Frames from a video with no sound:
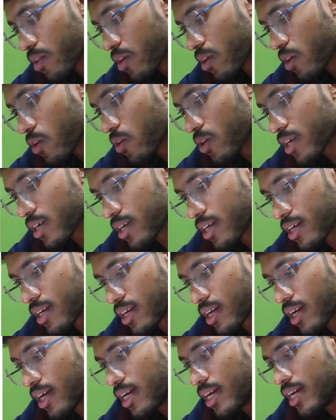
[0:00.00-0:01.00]
Okay,
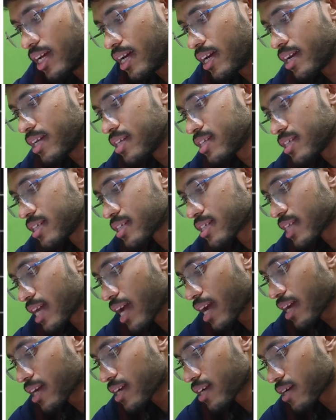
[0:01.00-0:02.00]
rigid
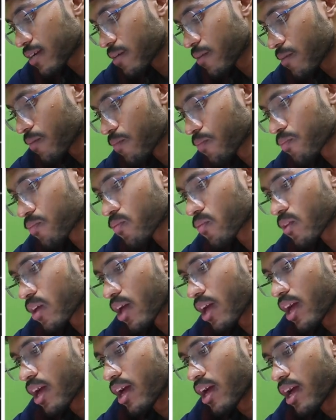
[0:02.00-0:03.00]
tank,
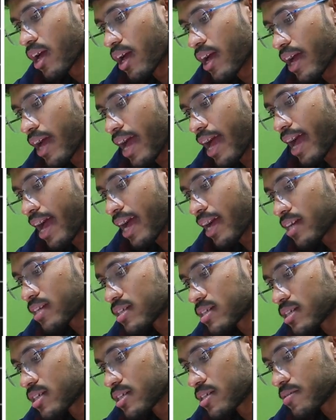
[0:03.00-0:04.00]

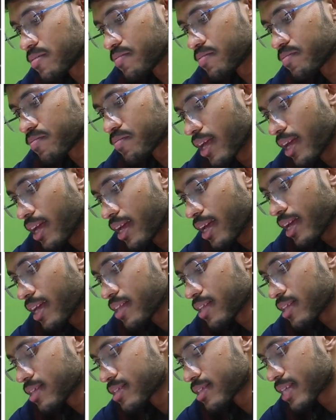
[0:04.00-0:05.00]
and
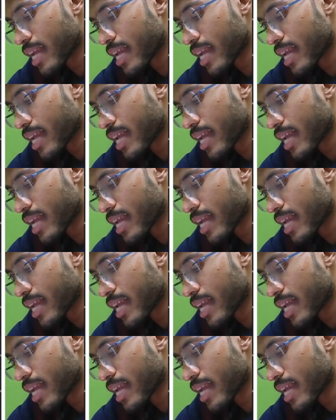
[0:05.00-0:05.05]
in this